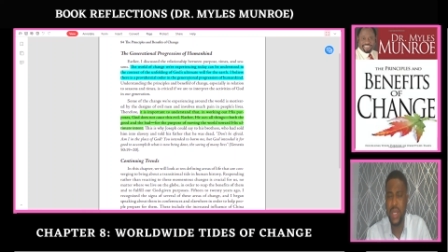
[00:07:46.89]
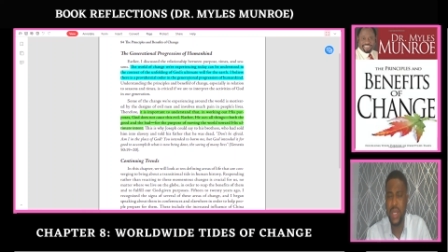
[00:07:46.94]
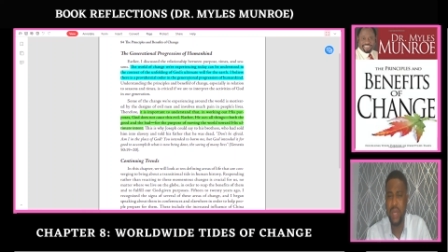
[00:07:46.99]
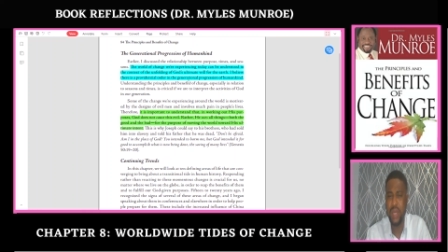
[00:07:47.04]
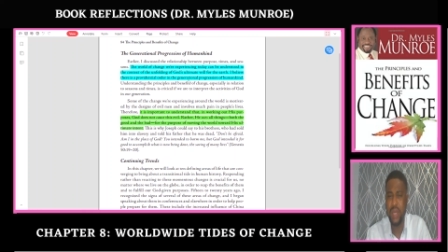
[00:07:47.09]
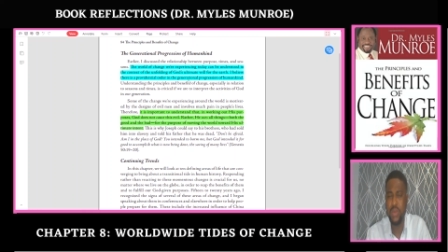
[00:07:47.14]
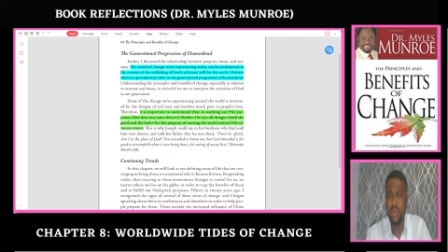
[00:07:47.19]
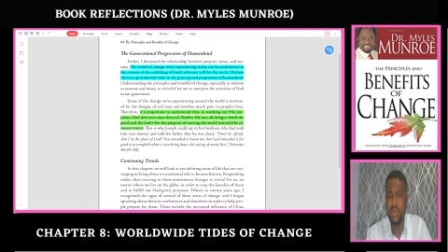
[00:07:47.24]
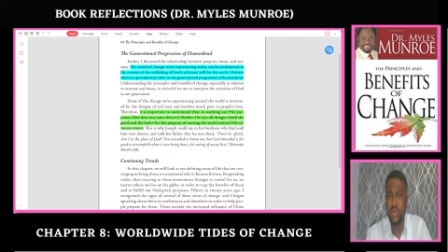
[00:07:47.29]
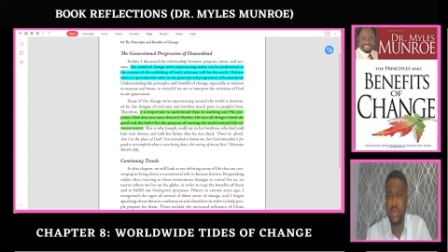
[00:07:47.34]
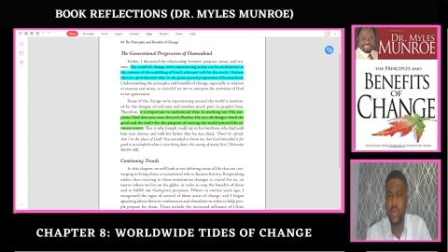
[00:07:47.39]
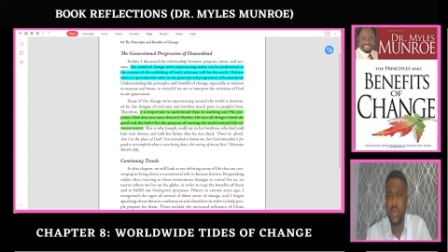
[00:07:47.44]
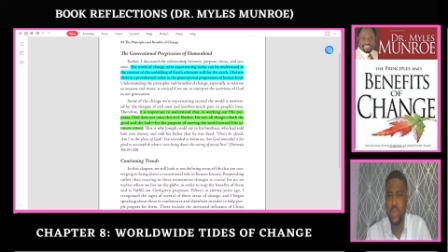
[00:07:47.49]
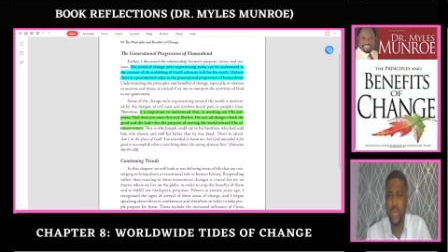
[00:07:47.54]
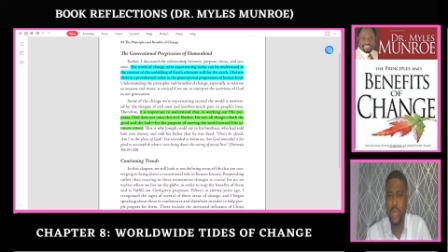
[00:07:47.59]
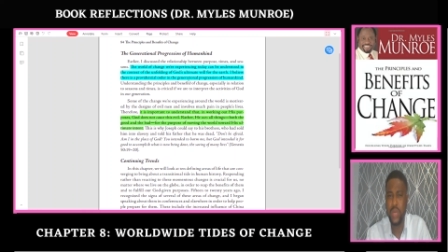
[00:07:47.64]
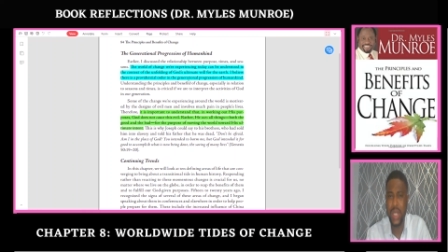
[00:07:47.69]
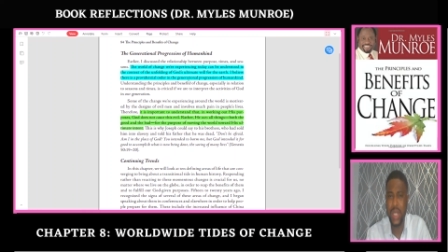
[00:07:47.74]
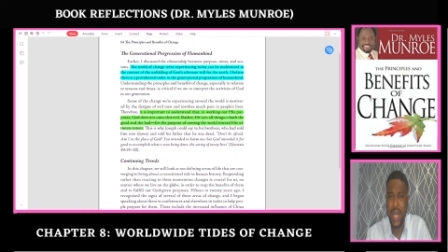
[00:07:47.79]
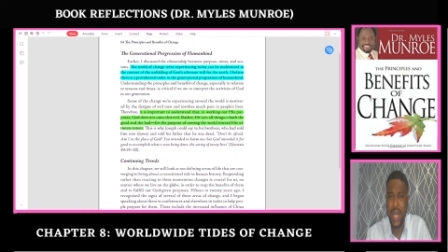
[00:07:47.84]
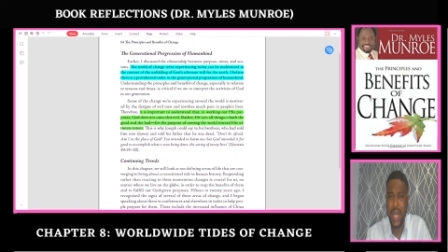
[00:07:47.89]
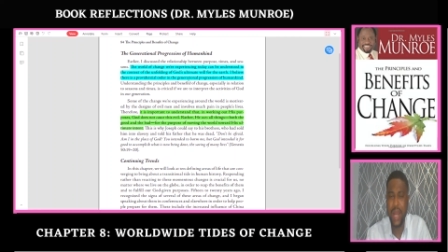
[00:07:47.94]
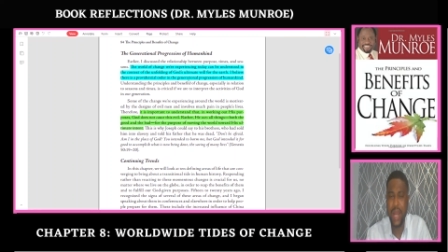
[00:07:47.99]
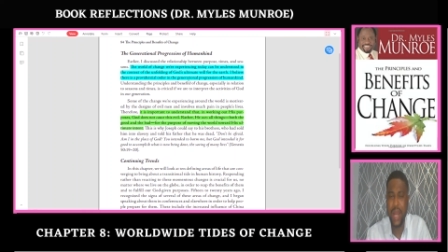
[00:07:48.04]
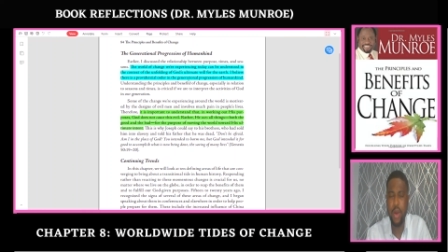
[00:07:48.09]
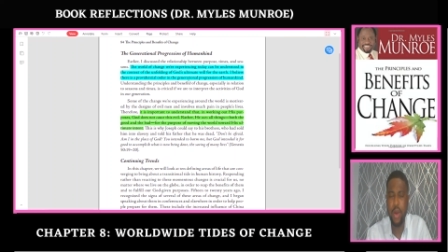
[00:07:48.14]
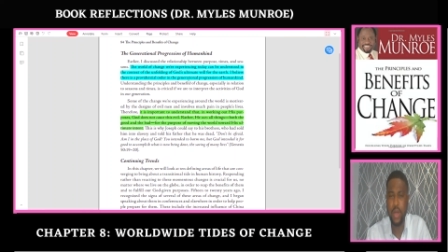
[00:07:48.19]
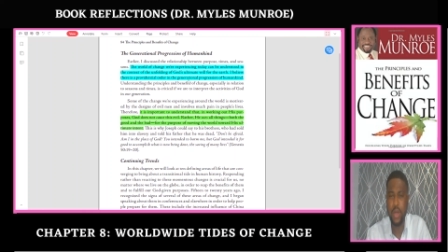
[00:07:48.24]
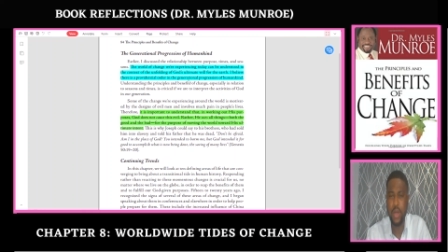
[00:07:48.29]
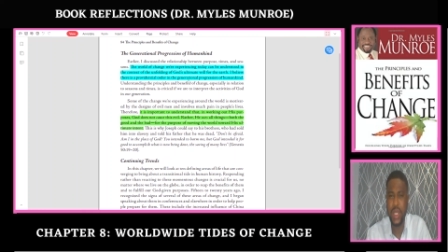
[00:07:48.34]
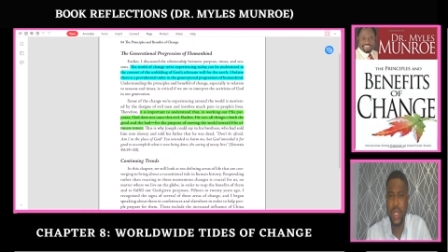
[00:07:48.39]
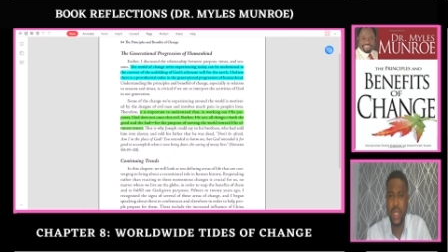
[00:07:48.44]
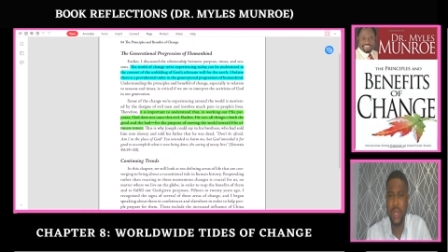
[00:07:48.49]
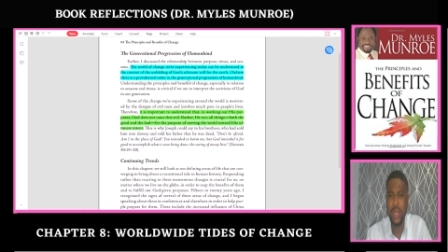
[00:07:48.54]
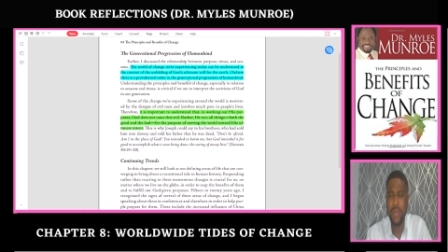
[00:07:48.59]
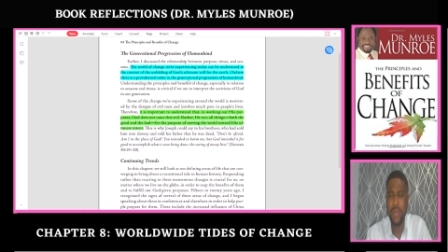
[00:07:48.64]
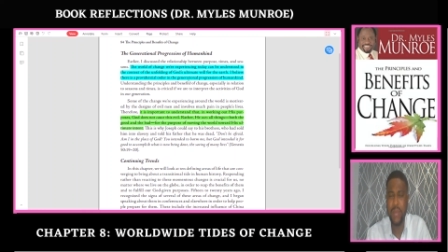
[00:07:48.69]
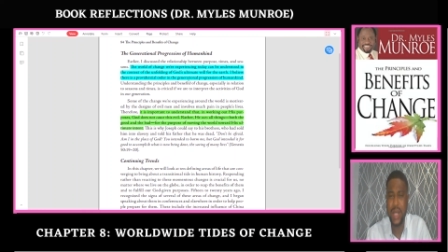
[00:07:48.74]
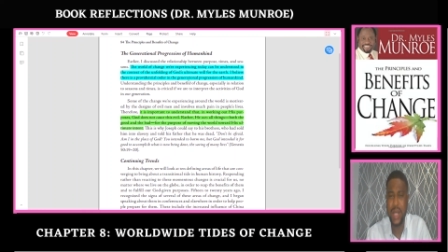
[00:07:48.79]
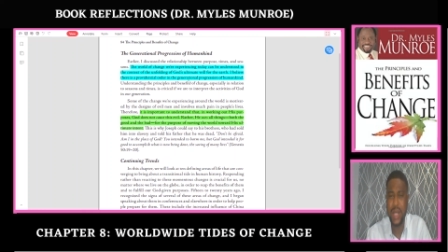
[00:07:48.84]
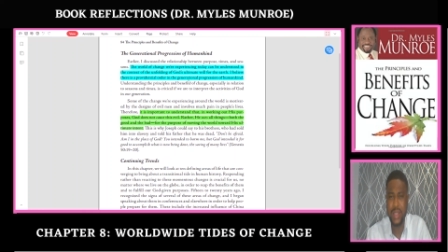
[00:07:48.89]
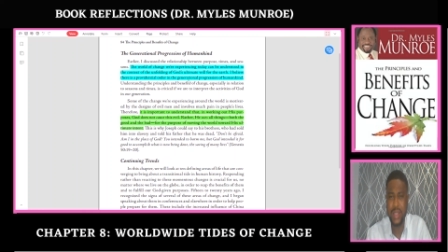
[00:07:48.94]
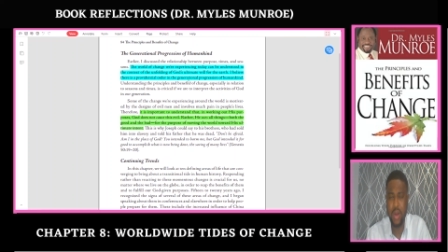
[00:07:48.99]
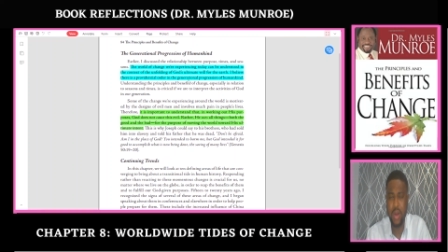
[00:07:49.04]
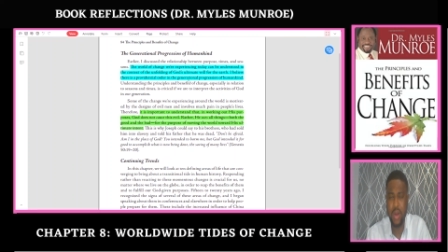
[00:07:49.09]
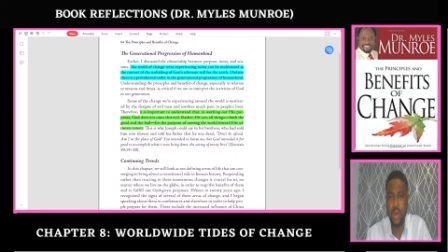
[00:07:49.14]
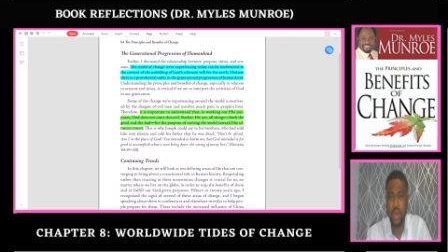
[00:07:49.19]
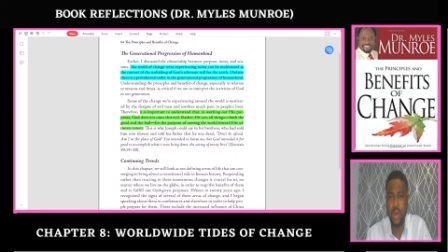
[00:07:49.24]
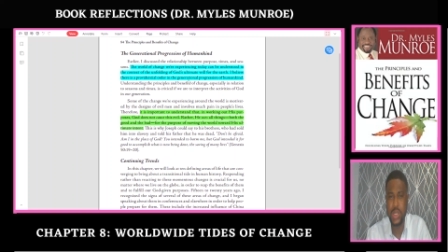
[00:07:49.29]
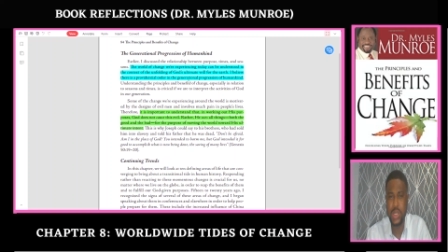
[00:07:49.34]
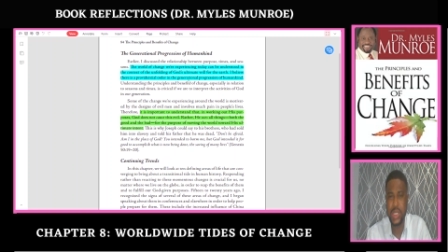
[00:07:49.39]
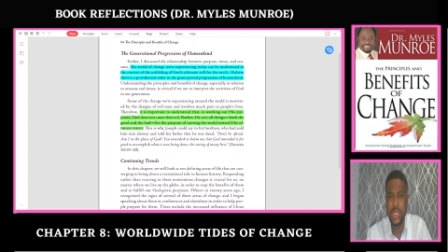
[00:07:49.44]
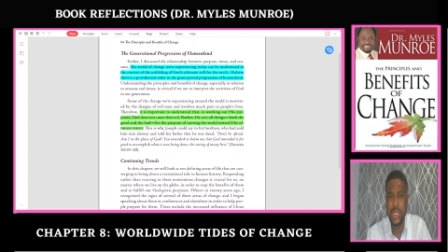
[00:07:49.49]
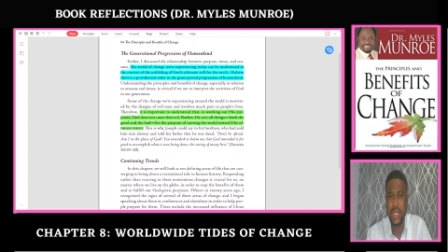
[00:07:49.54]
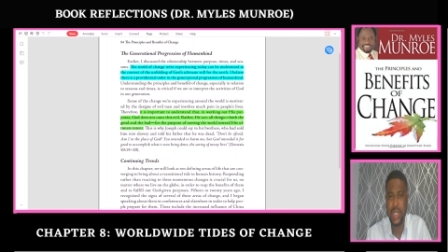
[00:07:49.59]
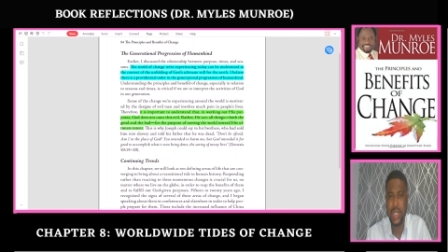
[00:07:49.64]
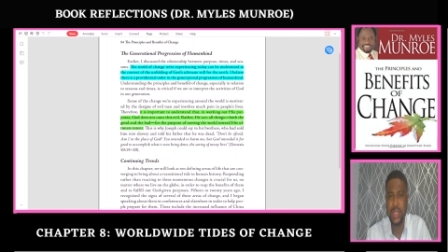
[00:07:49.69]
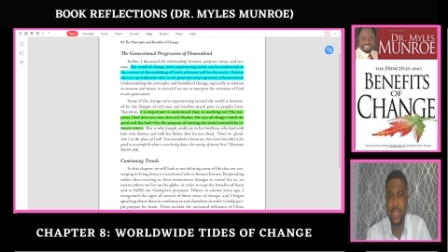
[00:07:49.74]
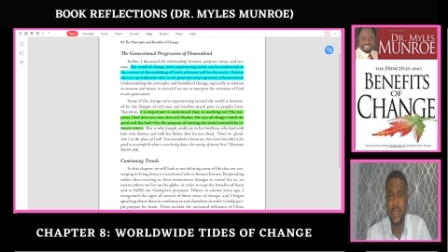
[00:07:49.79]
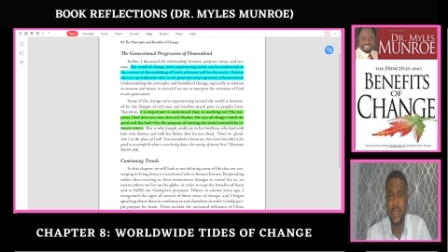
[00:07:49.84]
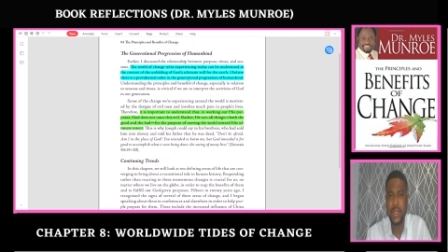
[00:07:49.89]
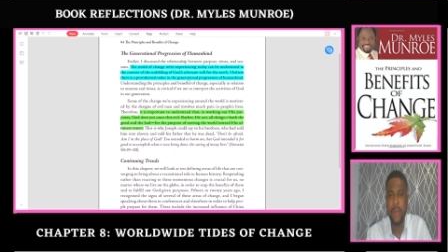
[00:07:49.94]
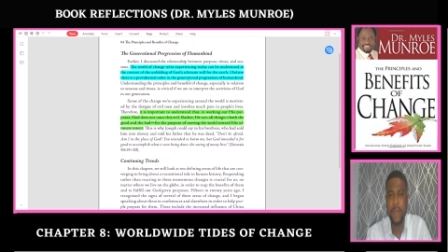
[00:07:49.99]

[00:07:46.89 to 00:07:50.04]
able to rely on Him as the constant,